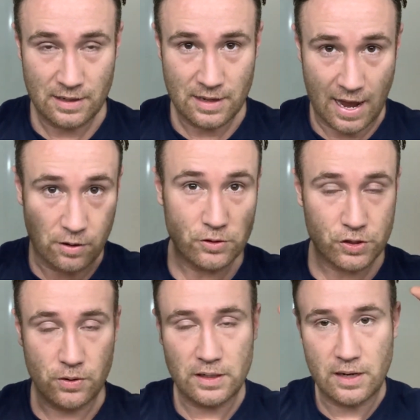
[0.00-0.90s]
And
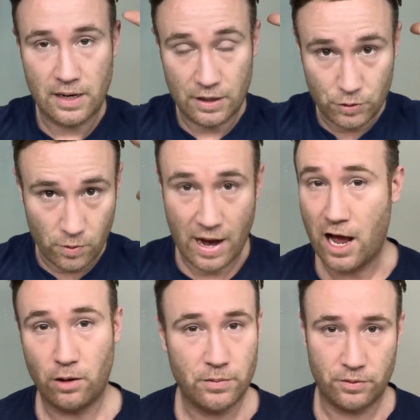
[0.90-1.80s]
also you can wear a
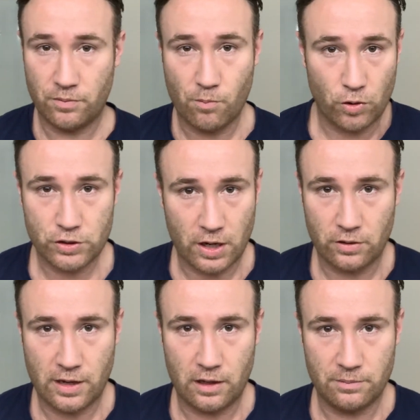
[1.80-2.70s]
helmet, a motorcycle
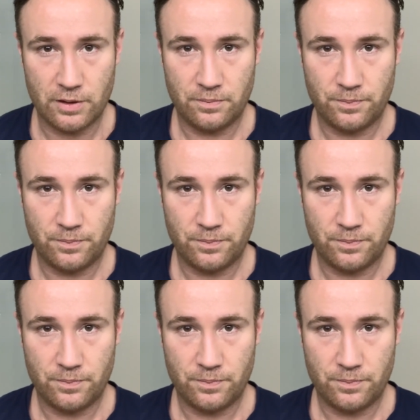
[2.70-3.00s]
helmet,